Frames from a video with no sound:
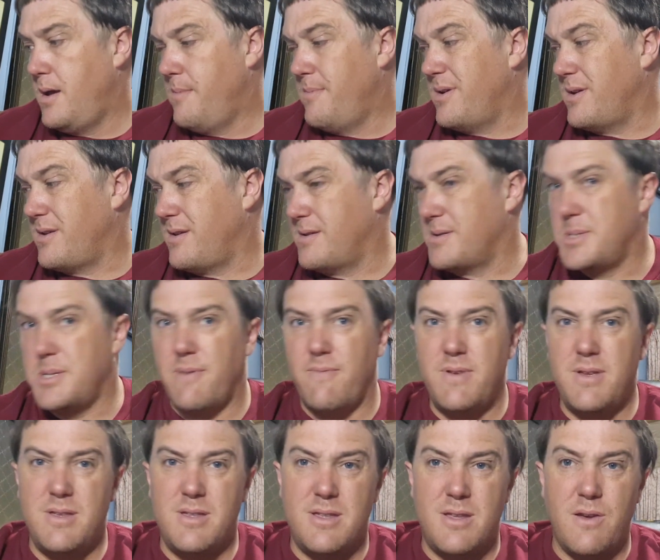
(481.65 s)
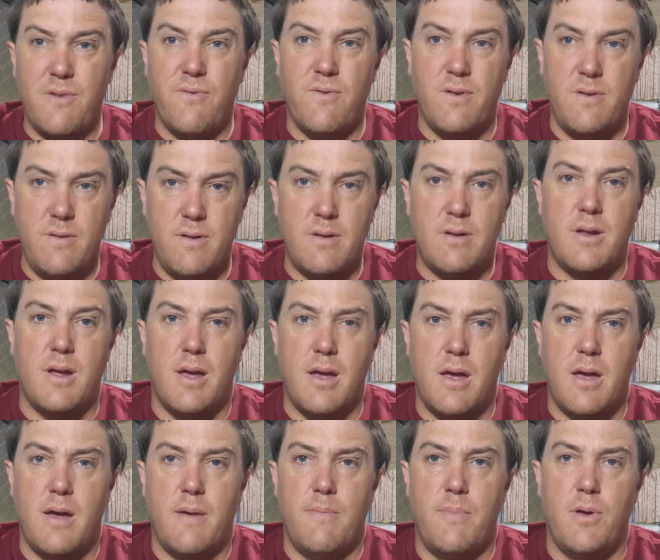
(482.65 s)
But yeah, something different,
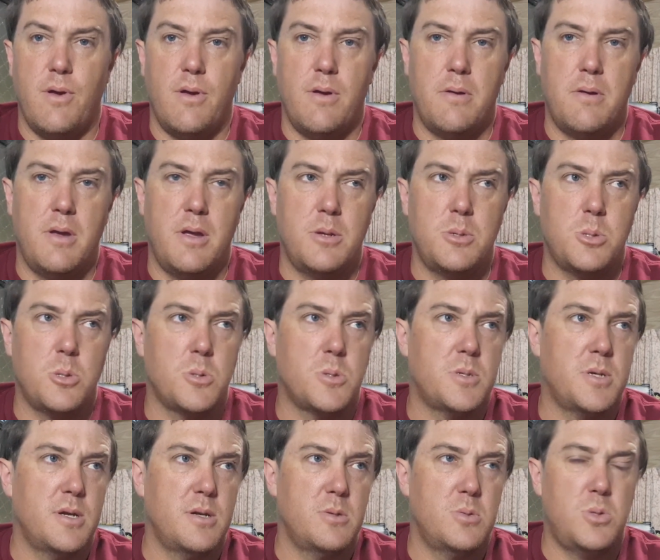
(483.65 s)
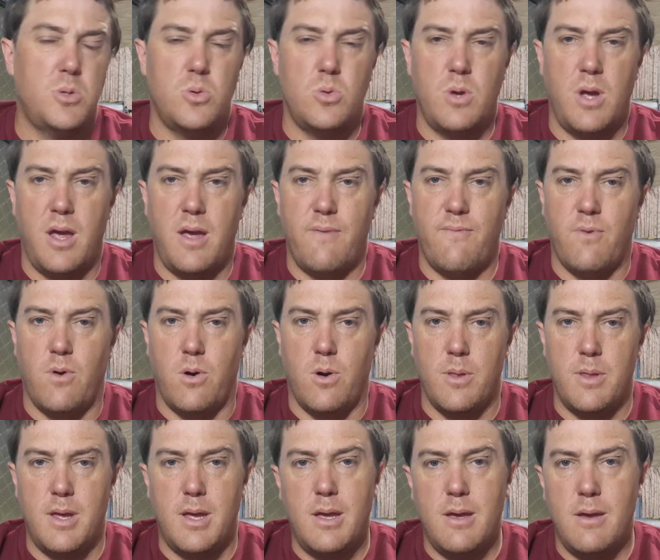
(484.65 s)
interesting to have
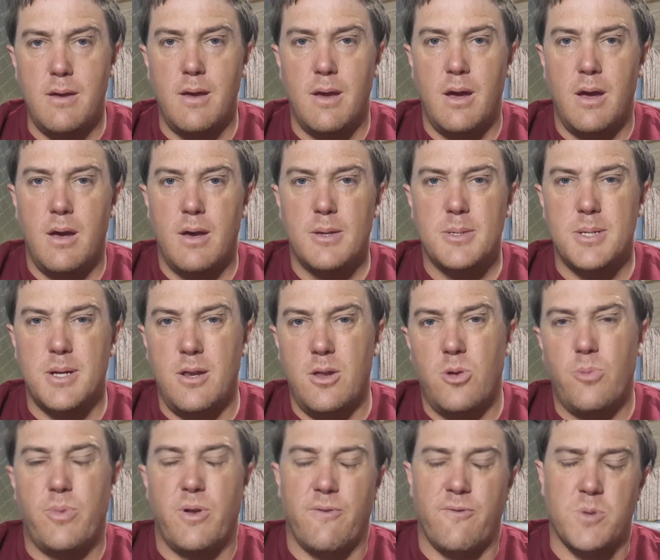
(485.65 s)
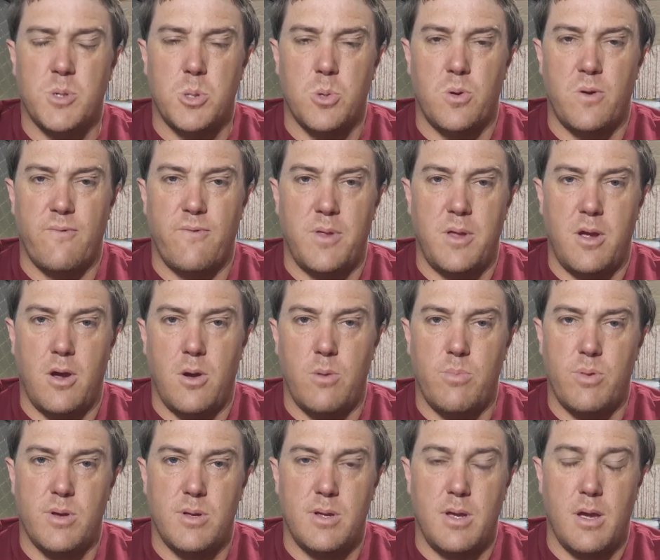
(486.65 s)
on here. So a little bit of a shorter video,
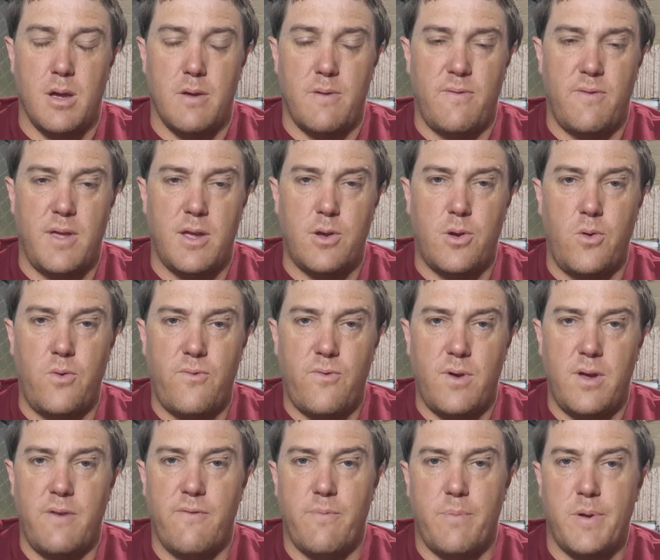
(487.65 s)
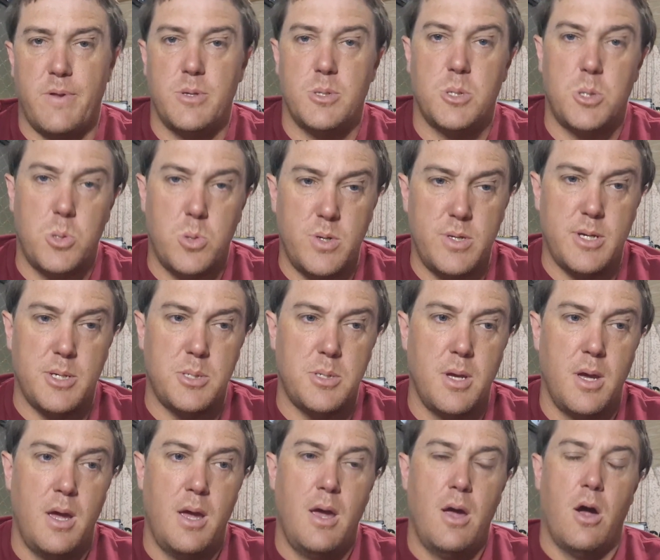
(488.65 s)
but yeah, thank you for everybody that's joined us.
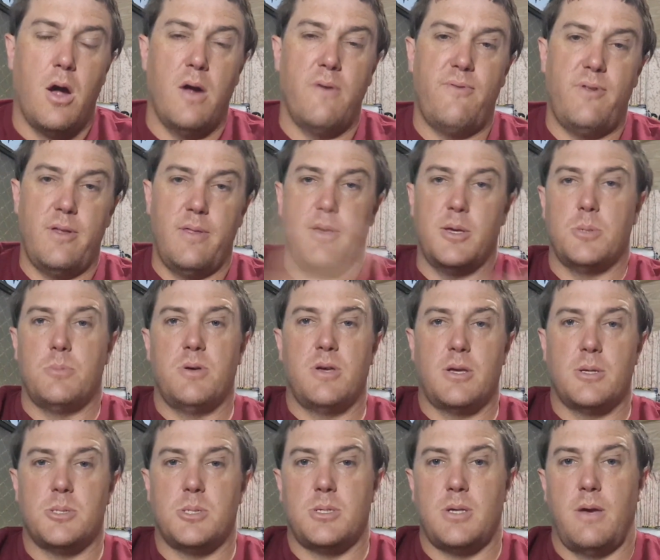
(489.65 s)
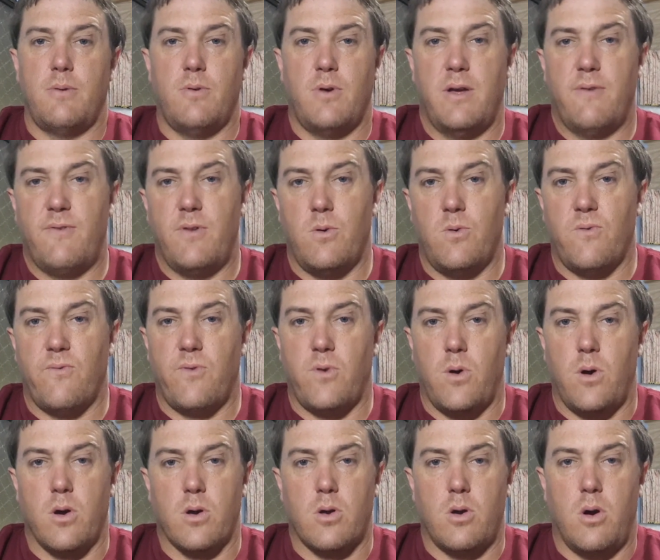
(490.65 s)
Hopefully next week, as I say, we'll have a little
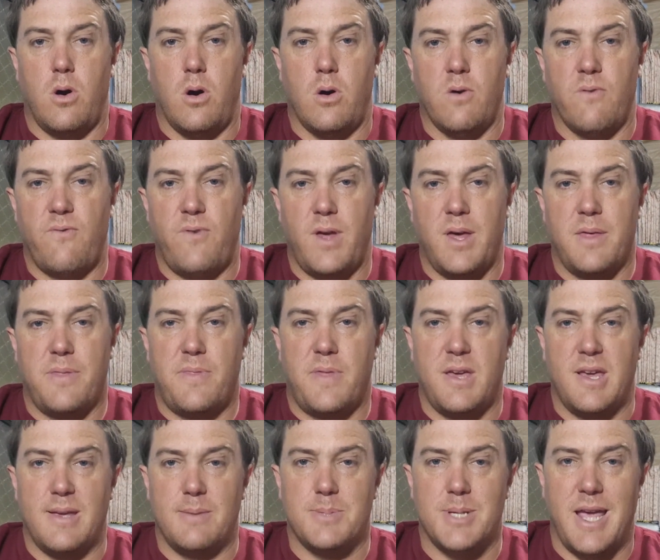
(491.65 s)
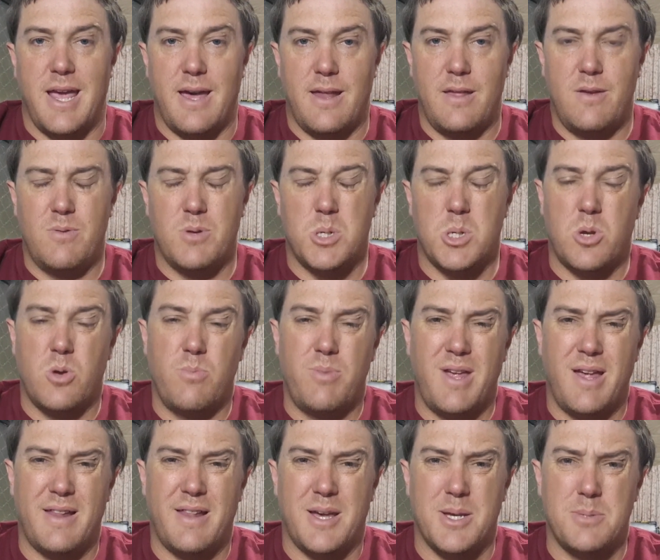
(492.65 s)
vlog of Thieves Alley, which could
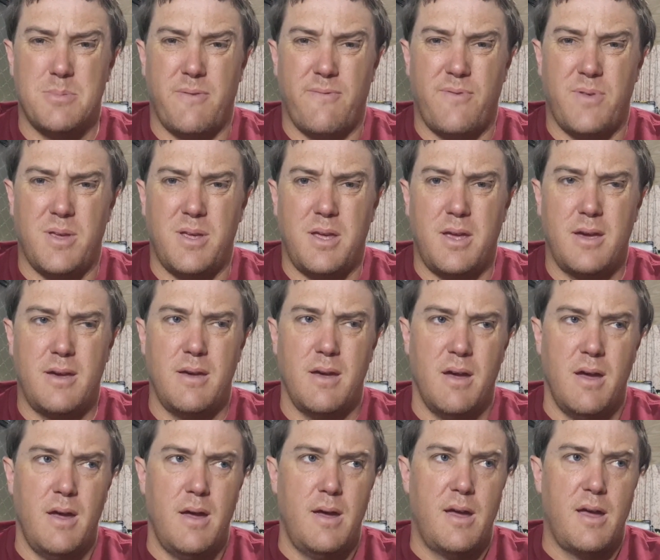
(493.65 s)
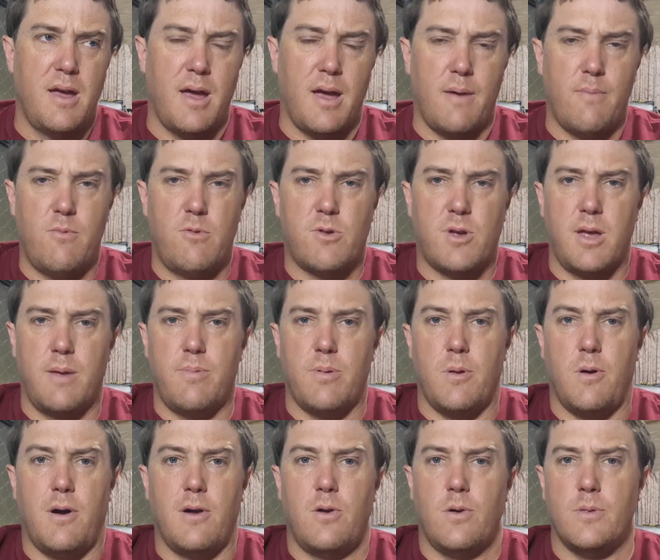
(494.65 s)
be our last one for the year. We'll keep an
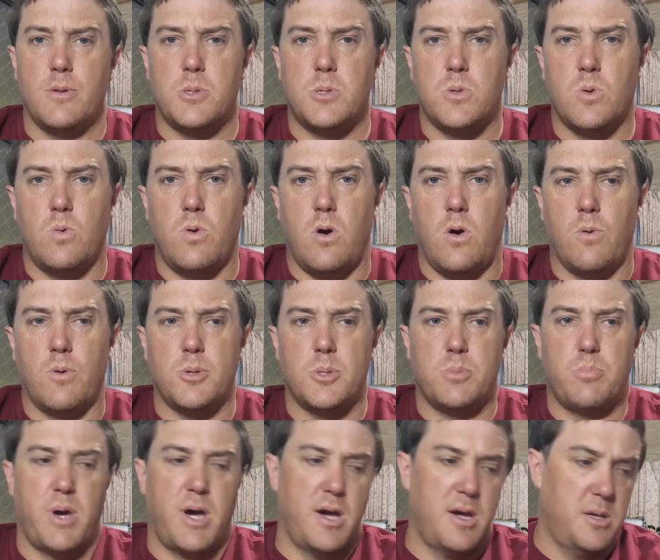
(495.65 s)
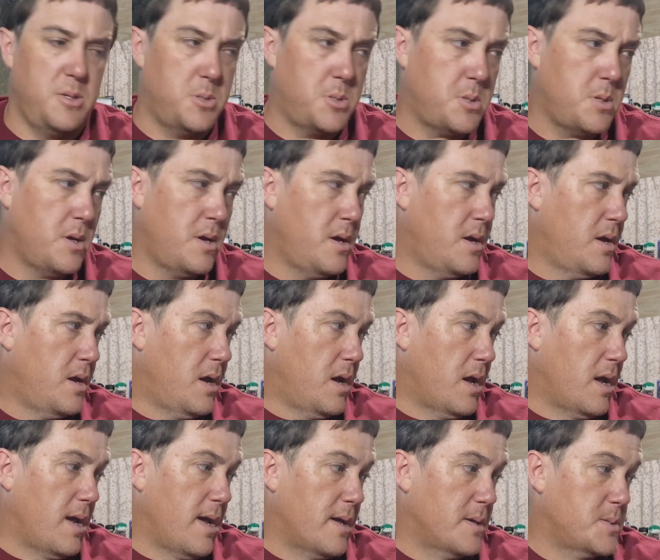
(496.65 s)
eye on the stall holders page,
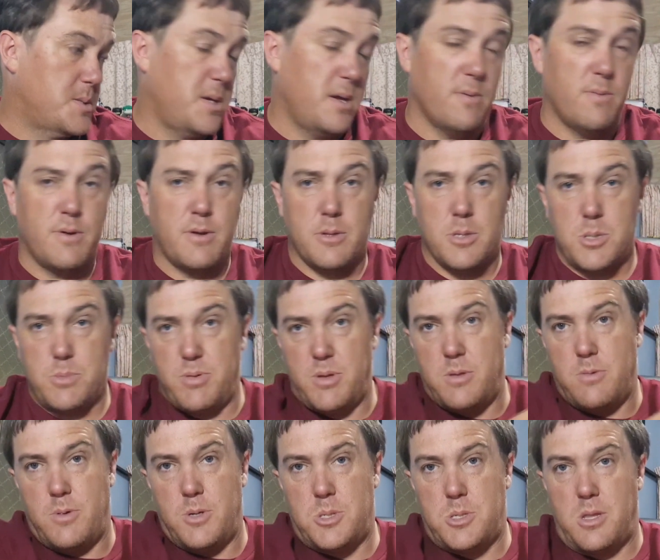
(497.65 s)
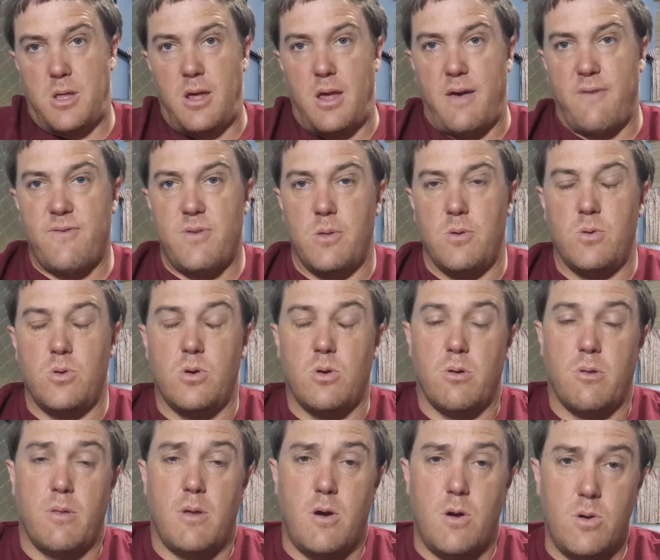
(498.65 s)
and yeah, we're going to spend the rest of the afternoon
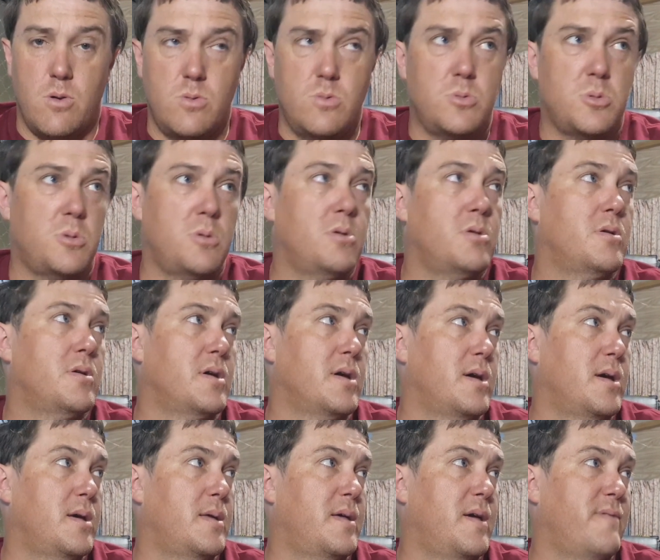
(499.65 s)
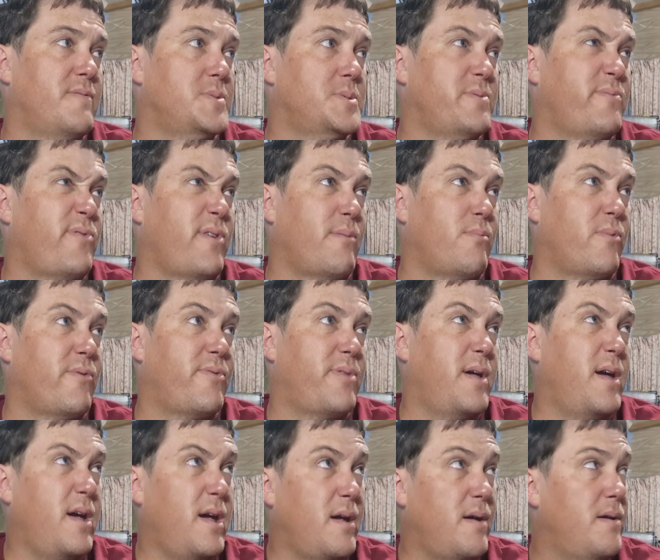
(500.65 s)
doing those and having some fun with
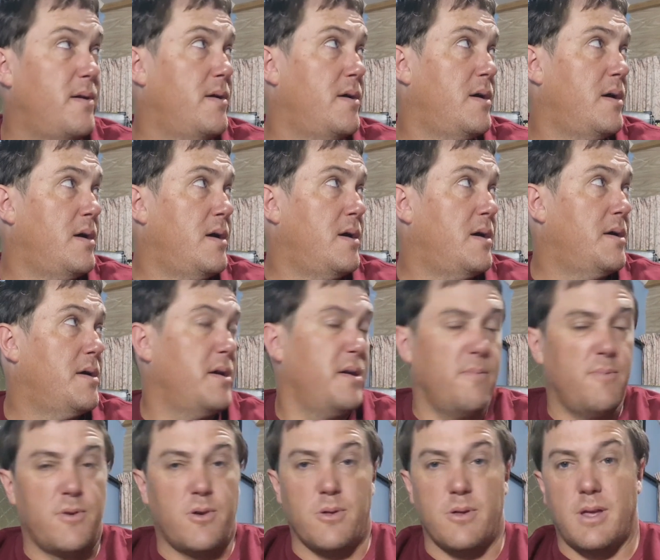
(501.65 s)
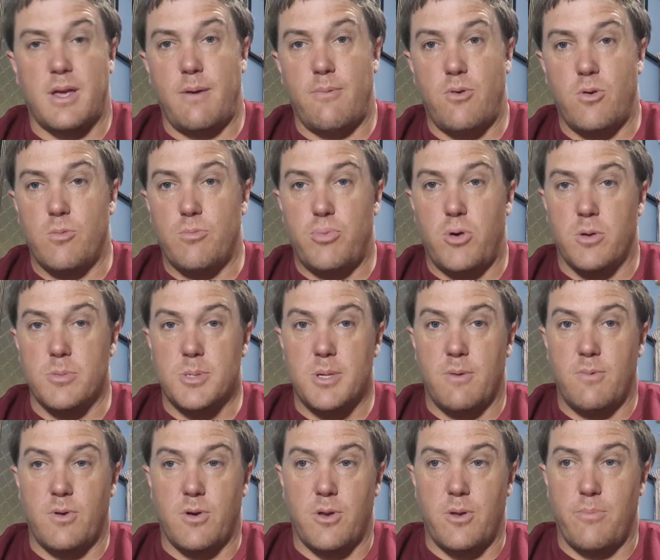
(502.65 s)
that. And we've got a couple of pops
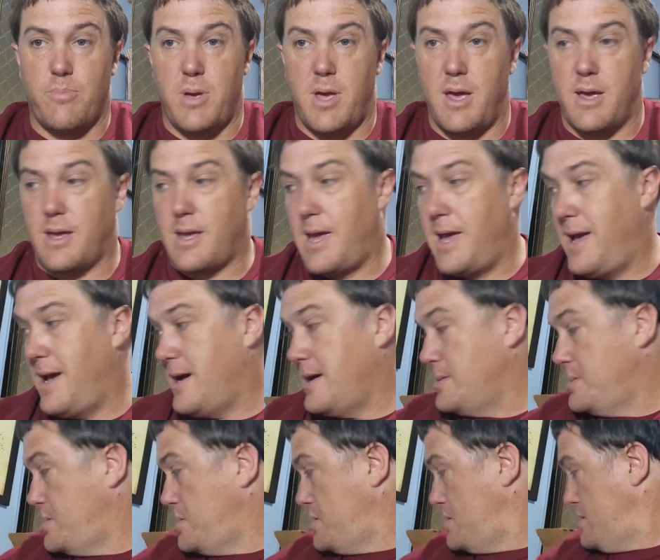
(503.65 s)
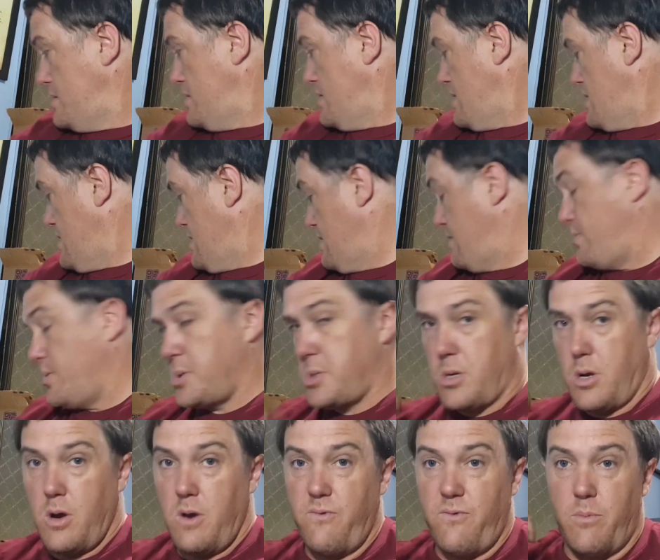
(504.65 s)
that we've got to pack out,
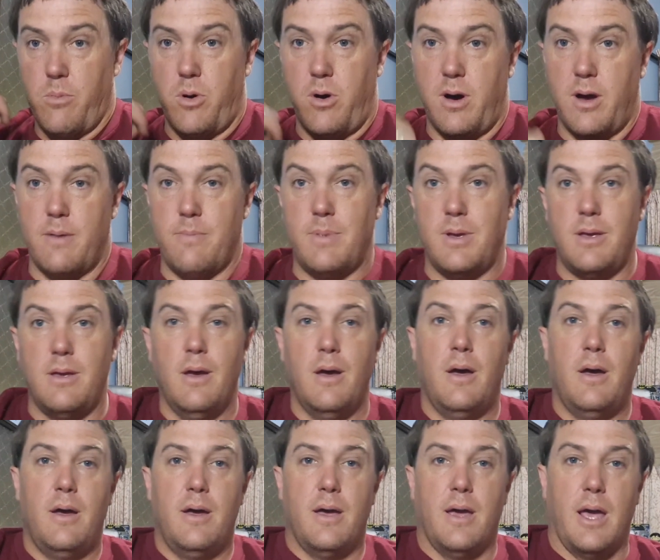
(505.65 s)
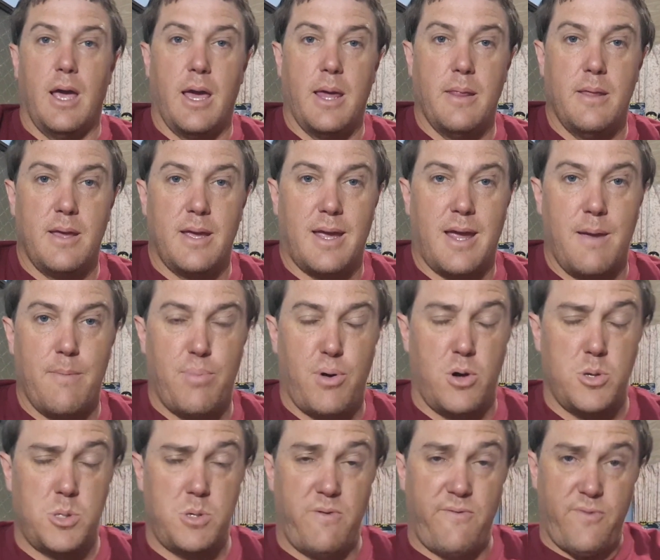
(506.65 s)
which are over behind me, and they get
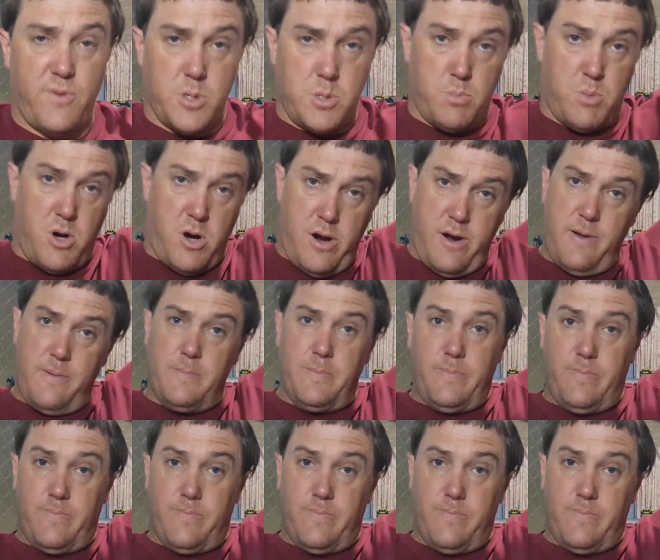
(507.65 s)
posted for tomorrow.